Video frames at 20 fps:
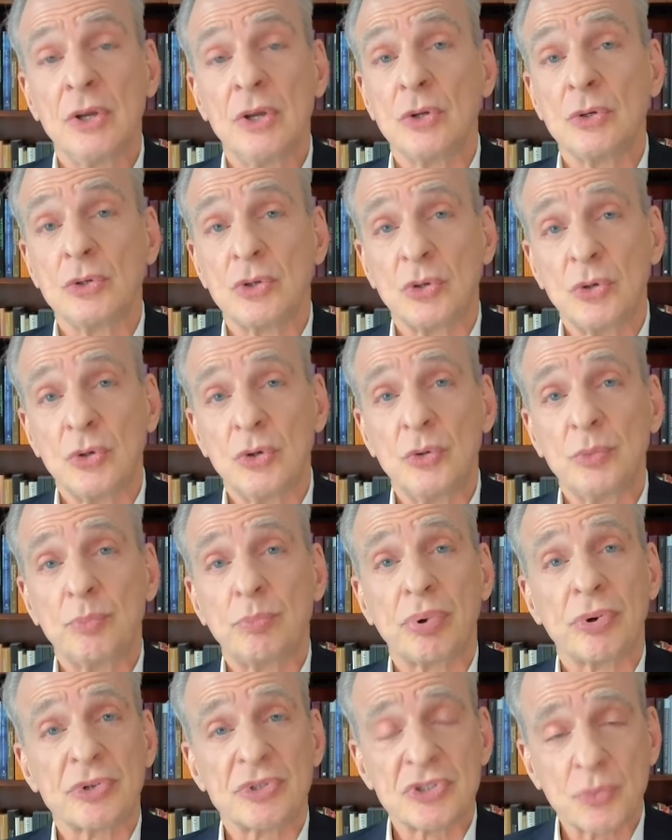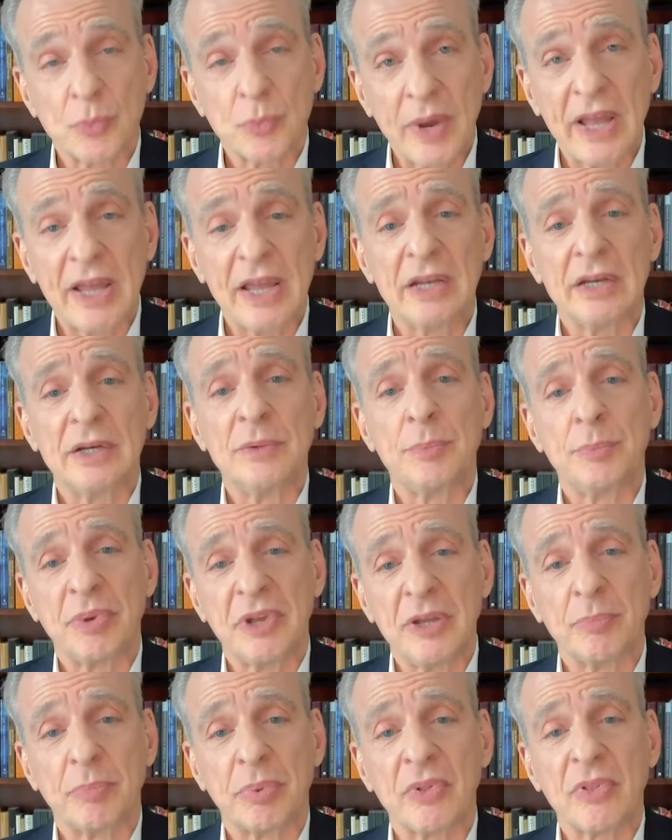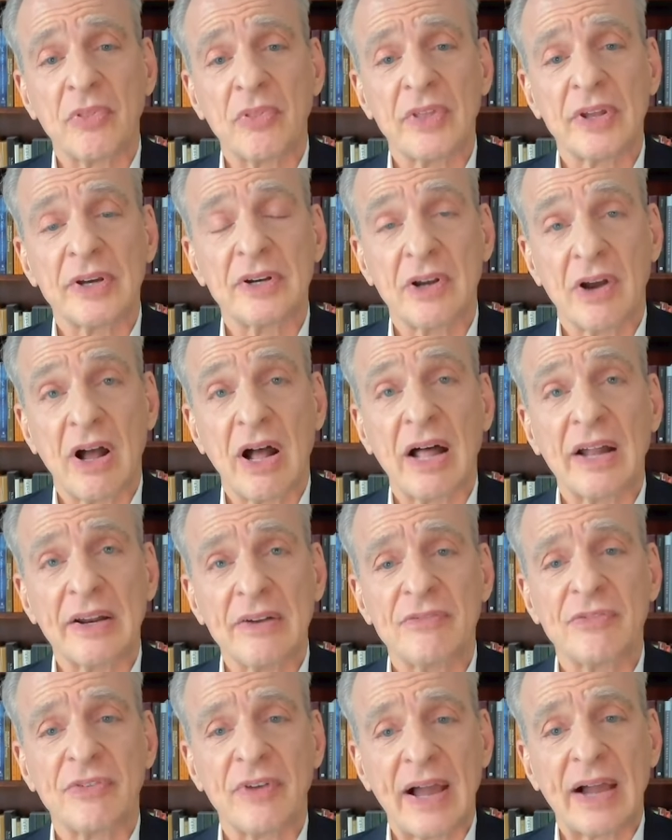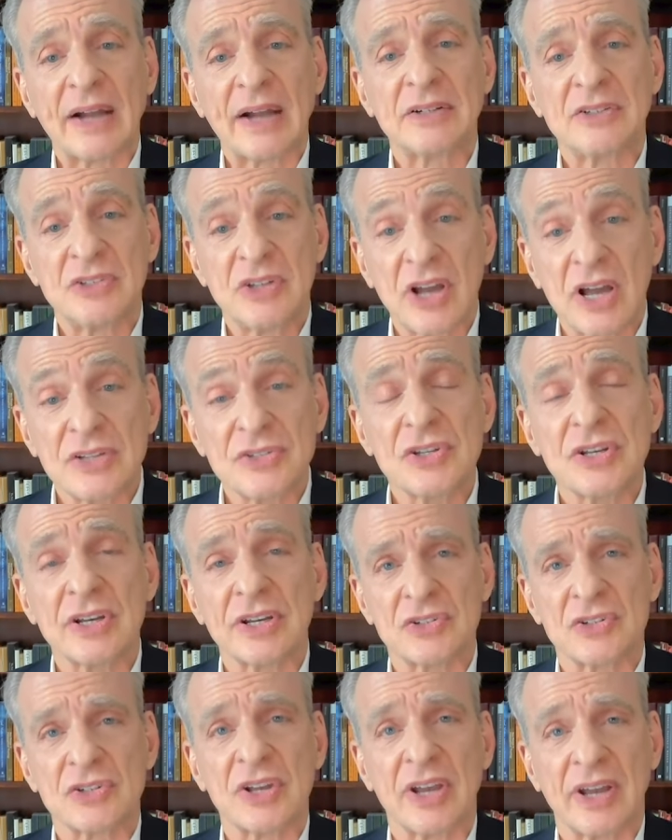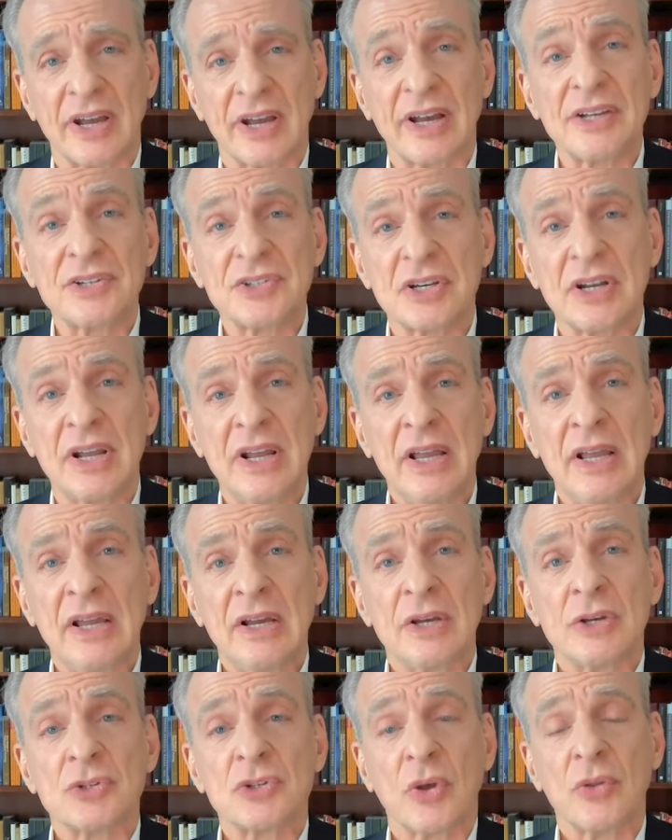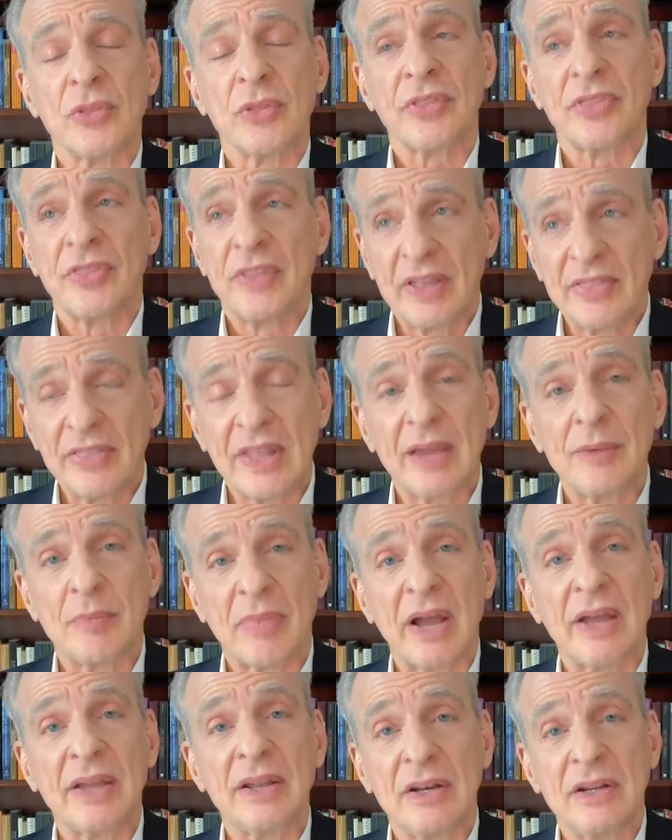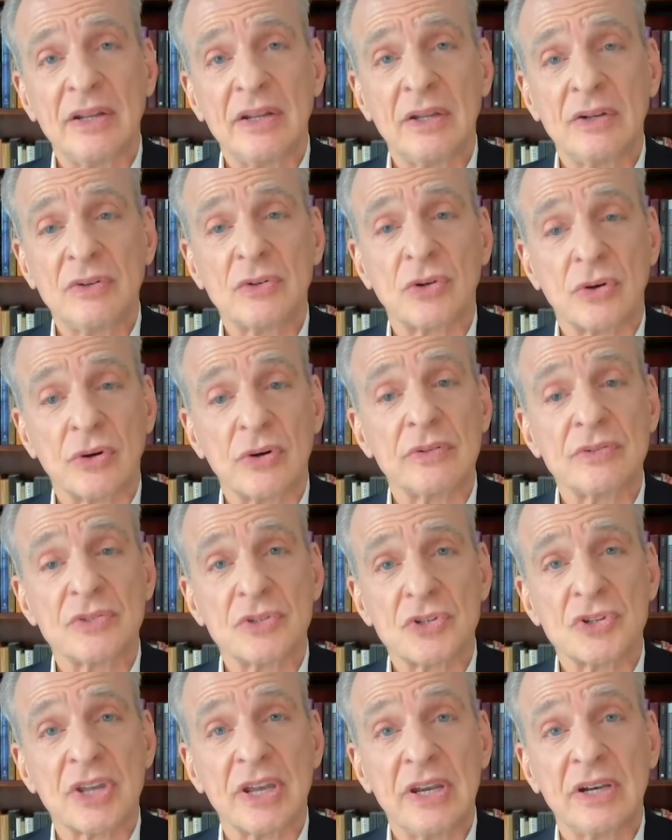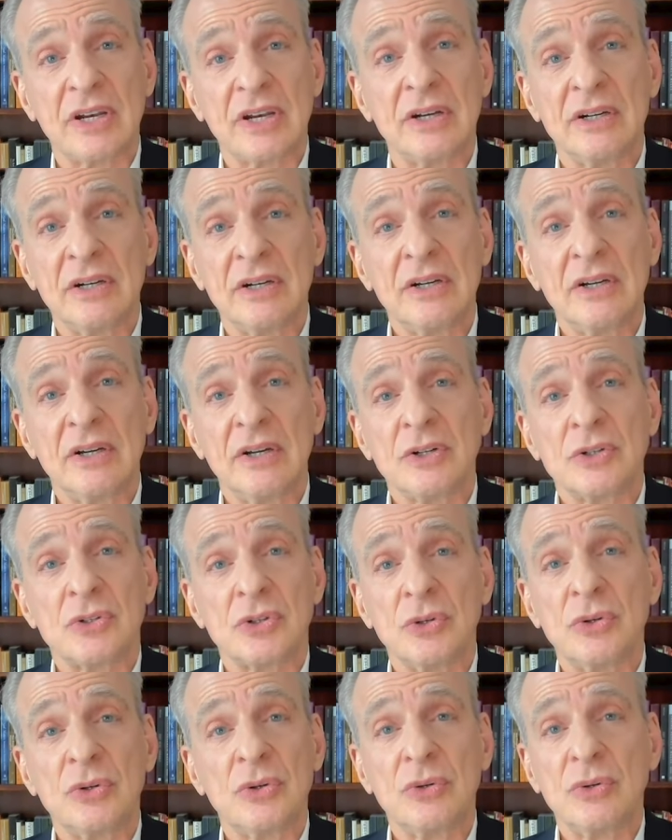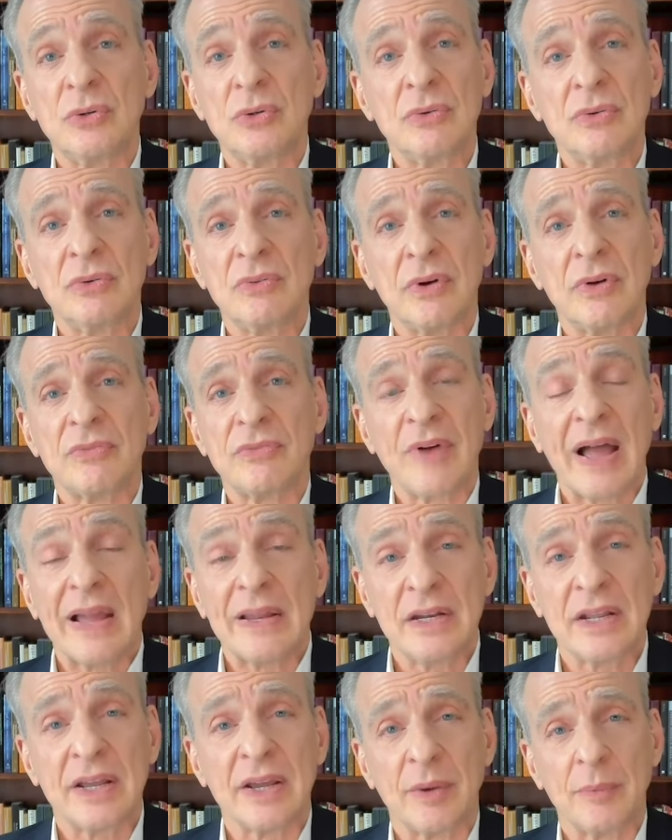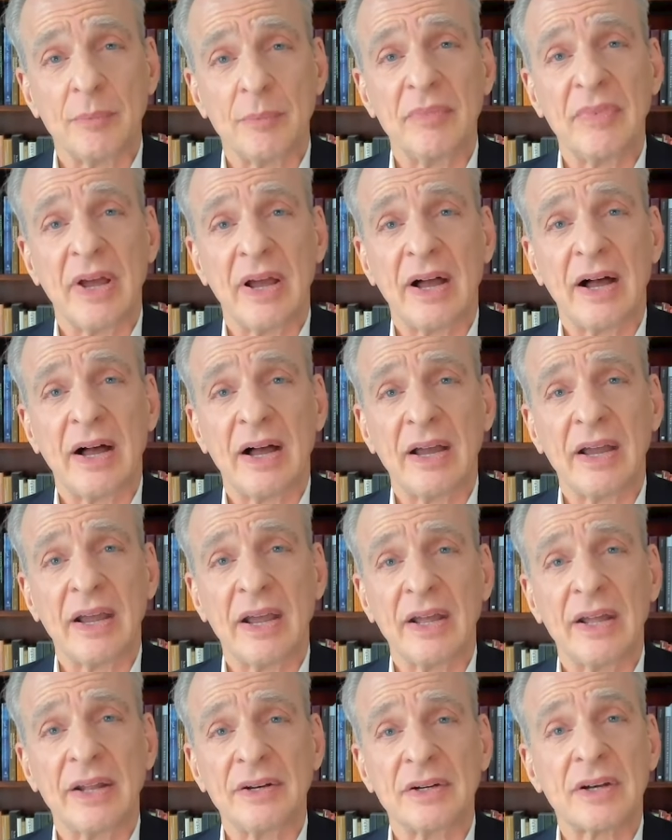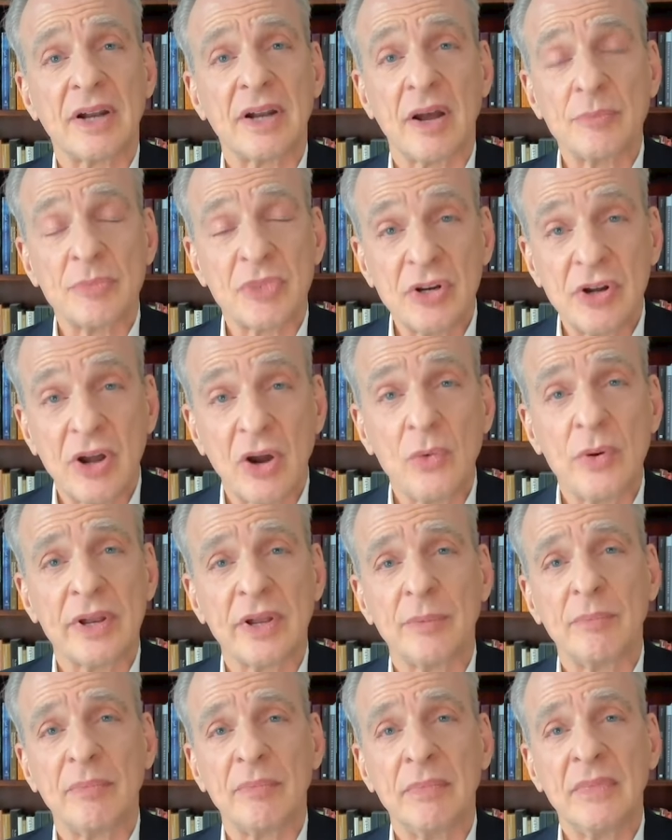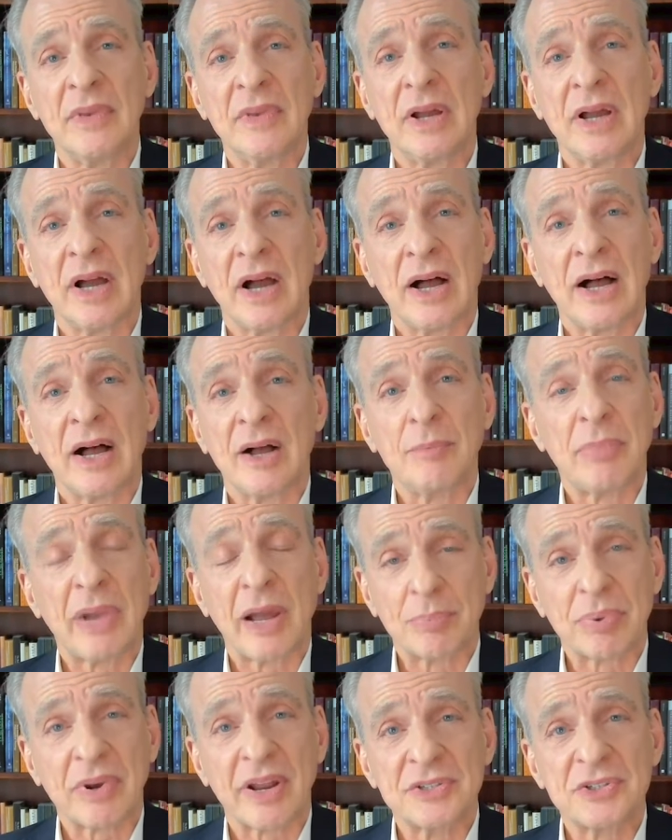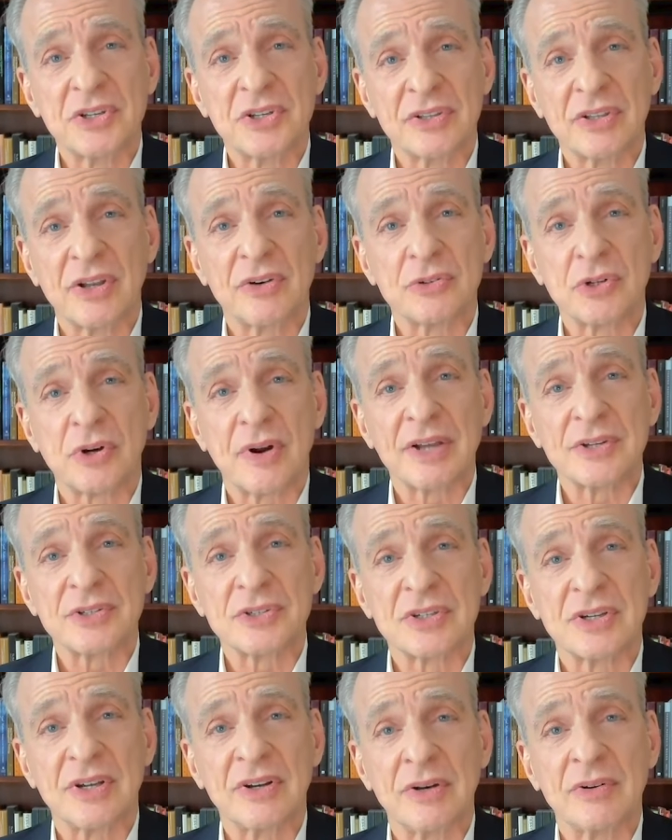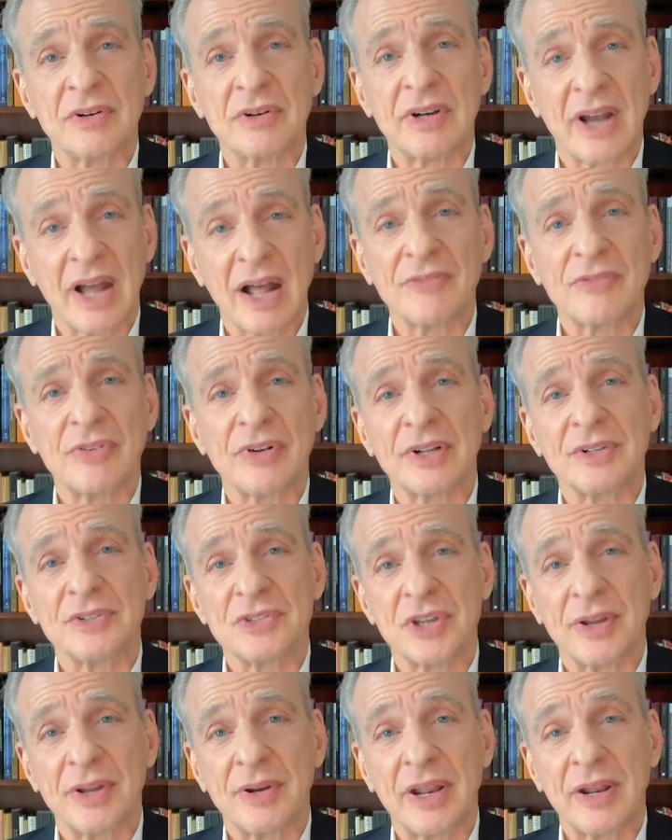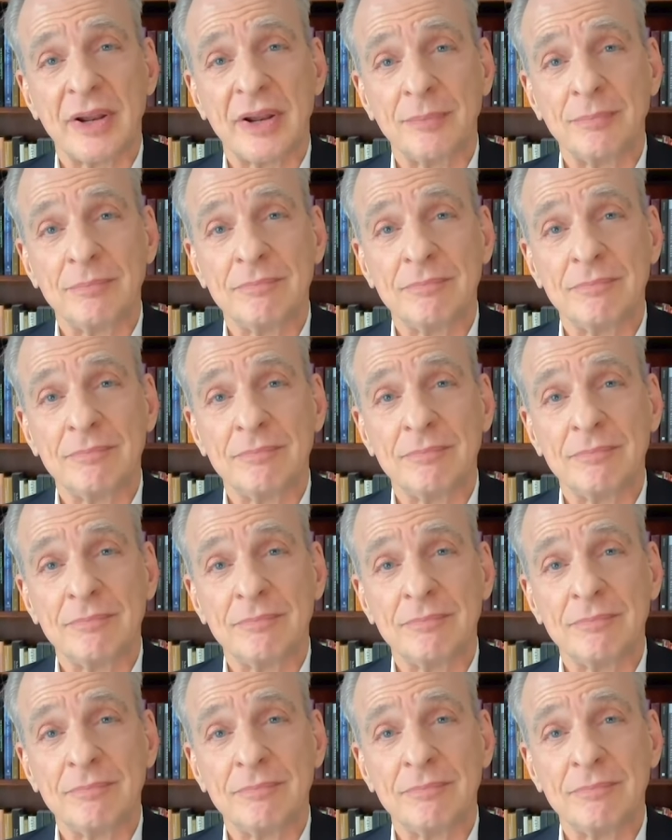to persuade people that God, in fact, does exist, so that then they might, in turn, seek to find him uh, and come to know him uh, by placing their trust and confidence in him.